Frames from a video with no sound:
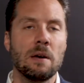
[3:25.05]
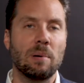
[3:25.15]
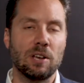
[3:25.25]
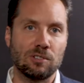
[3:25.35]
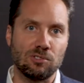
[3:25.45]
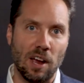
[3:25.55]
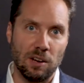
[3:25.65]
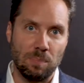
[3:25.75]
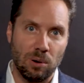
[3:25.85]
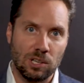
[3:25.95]
but you're trying
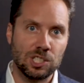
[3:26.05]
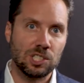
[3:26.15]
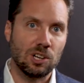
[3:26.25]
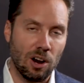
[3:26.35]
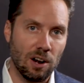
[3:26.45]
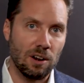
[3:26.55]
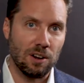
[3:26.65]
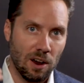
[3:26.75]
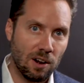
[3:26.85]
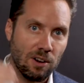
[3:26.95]
to push harder
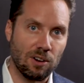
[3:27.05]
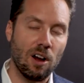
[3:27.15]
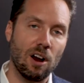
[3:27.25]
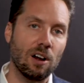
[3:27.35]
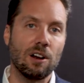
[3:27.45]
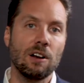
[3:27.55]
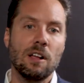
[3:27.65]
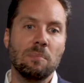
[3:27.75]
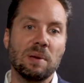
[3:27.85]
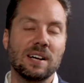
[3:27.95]
and harder and harder
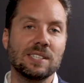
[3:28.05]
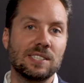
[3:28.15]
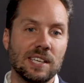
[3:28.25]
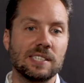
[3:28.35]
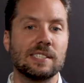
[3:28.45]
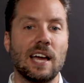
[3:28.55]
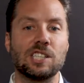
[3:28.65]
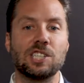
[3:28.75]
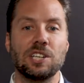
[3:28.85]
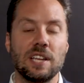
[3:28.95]
because this
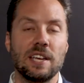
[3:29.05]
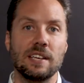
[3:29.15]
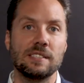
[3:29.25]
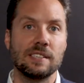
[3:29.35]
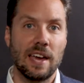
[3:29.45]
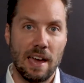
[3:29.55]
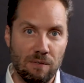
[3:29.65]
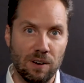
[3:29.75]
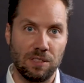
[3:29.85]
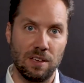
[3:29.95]
section is
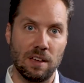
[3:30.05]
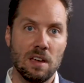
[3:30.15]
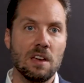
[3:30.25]
everything.